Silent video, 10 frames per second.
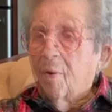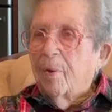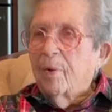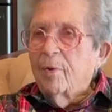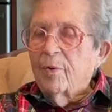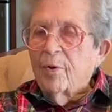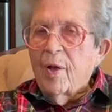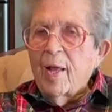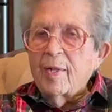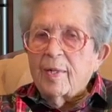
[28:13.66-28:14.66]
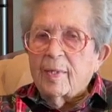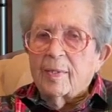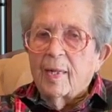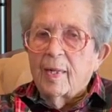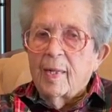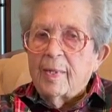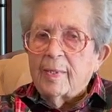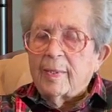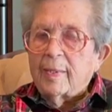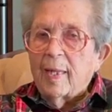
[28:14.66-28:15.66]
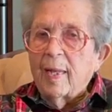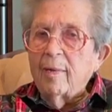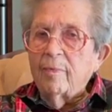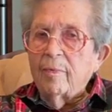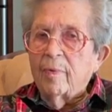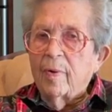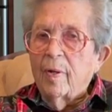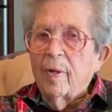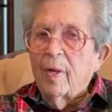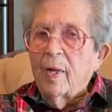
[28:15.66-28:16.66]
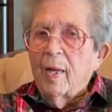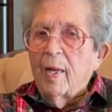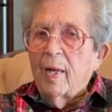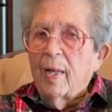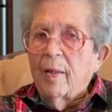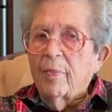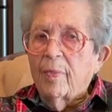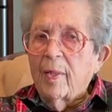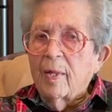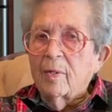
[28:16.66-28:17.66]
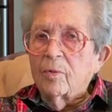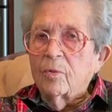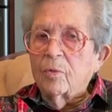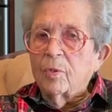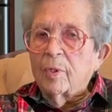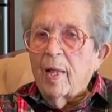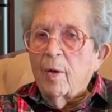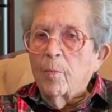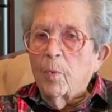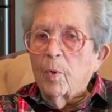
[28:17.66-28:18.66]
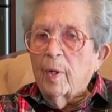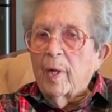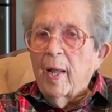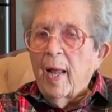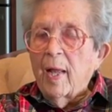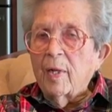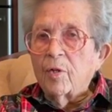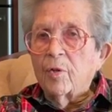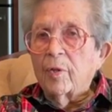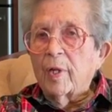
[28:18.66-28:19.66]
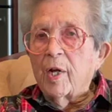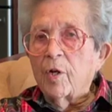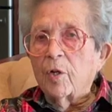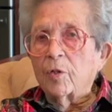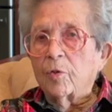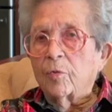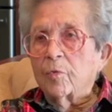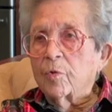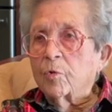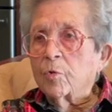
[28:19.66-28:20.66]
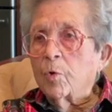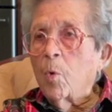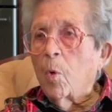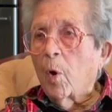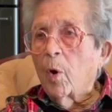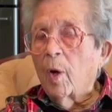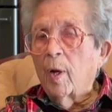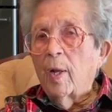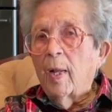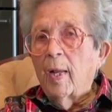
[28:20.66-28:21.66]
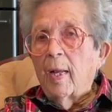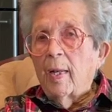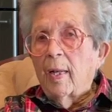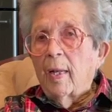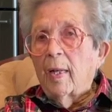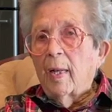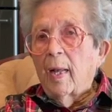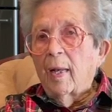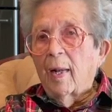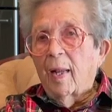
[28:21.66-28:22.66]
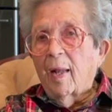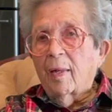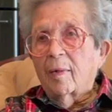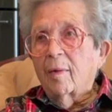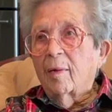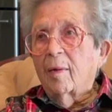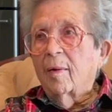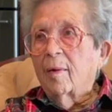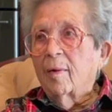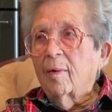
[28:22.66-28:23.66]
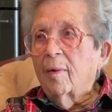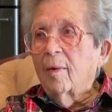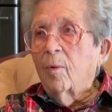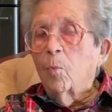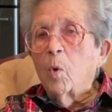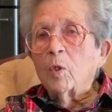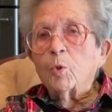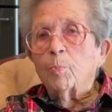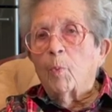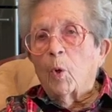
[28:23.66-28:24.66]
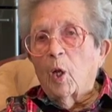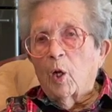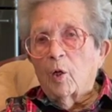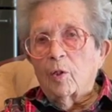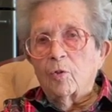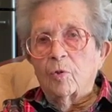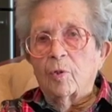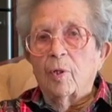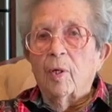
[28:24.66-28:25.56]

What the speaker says: You had to save things that would add to the character of the store, like wash boilers.